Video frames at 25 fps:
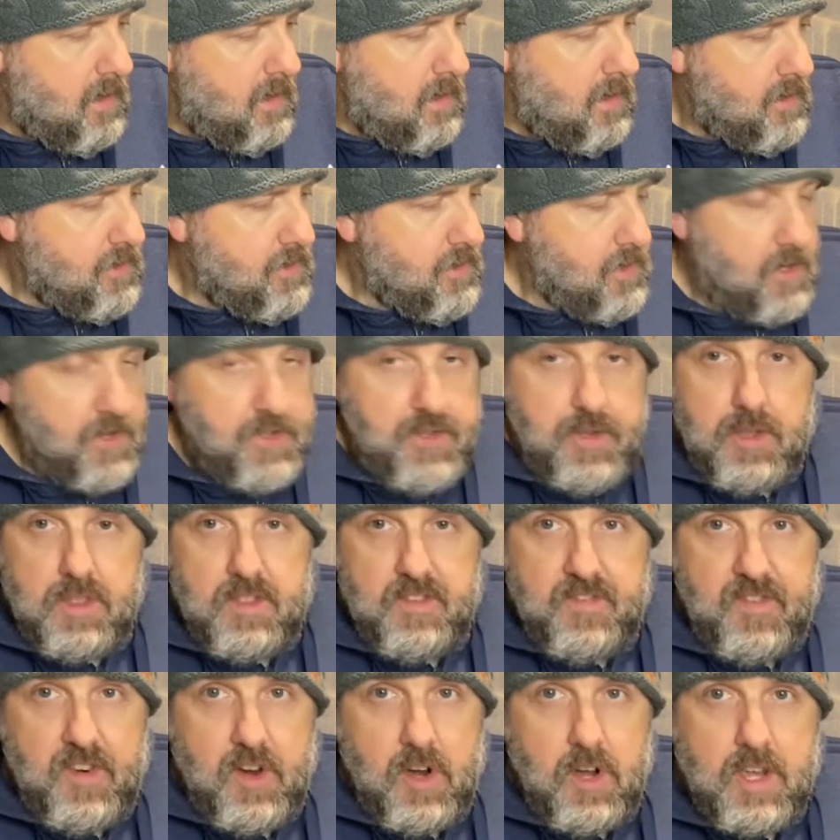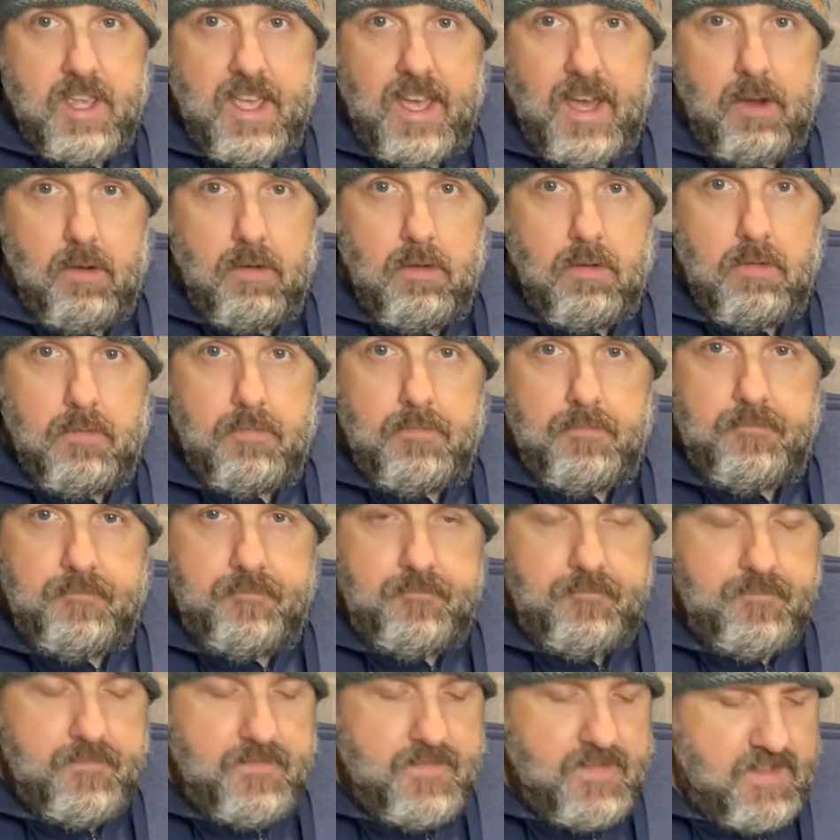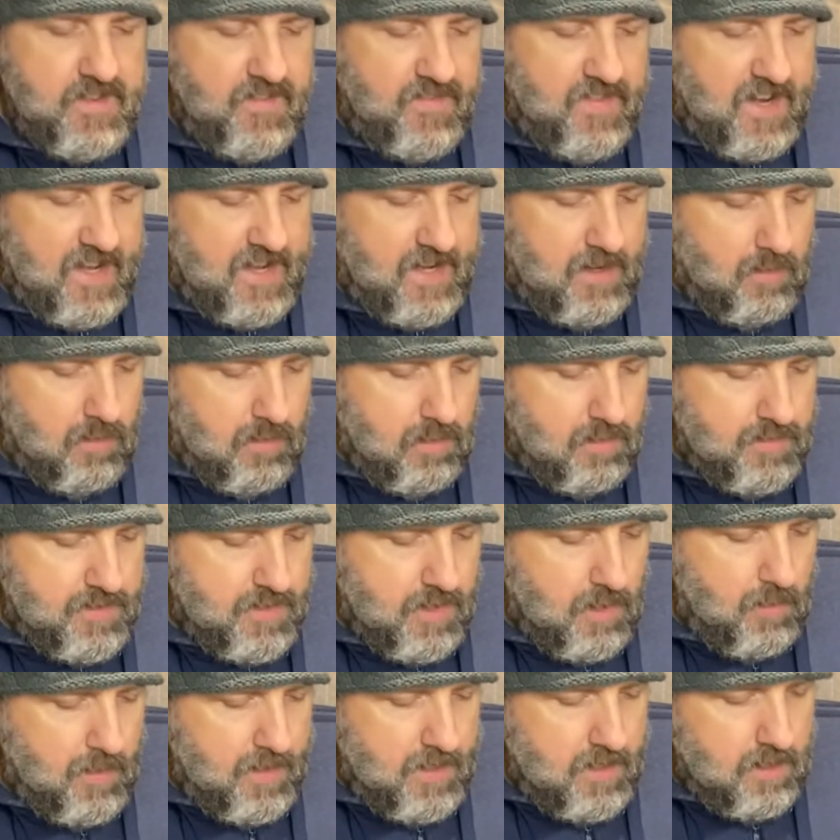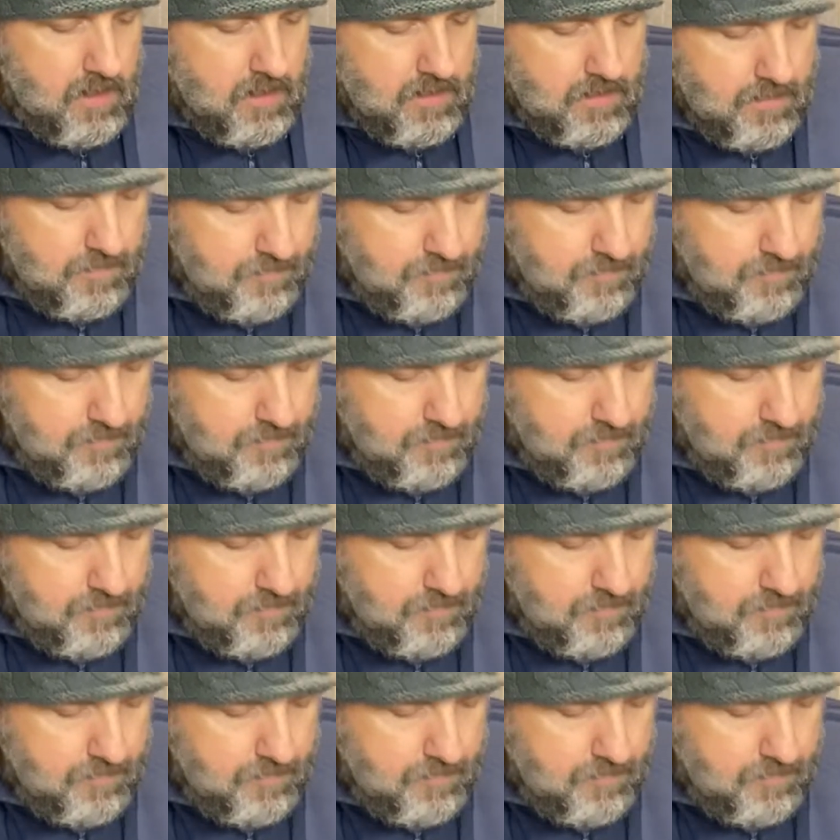So I took the fork out to find out what was going on.